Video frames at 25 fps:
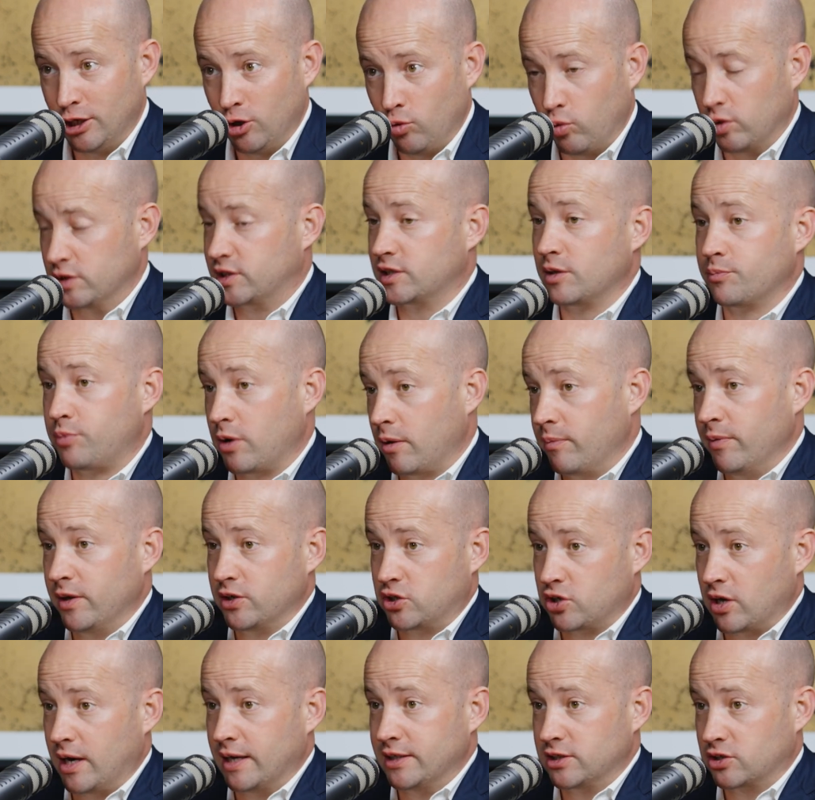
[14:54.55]
What's the problem the
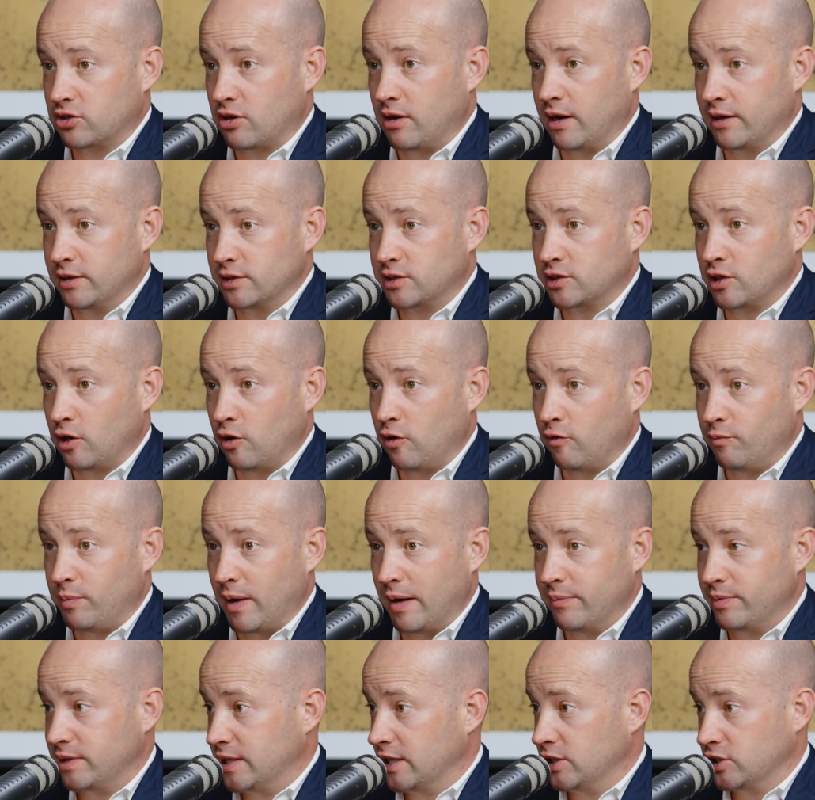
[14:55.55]
client's trying to solve
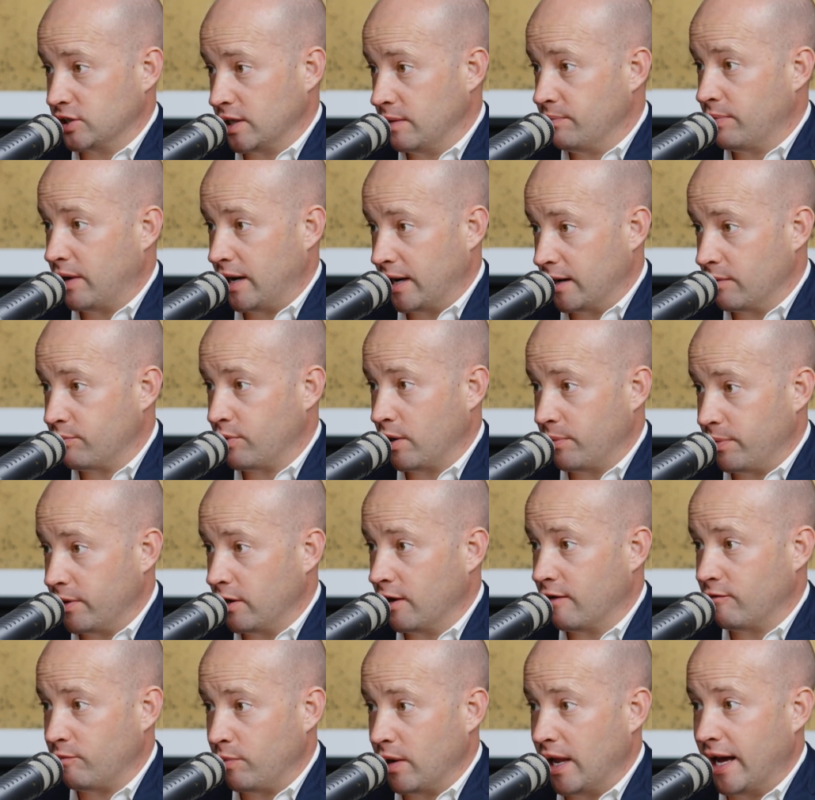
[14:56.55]
by potentially buying a
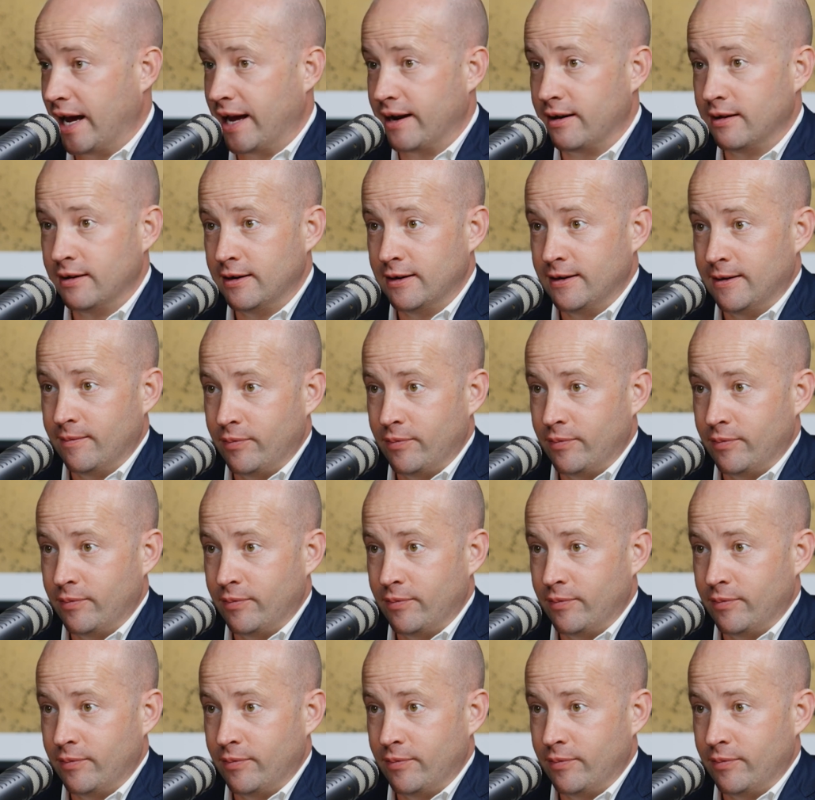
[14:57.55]
property off plan?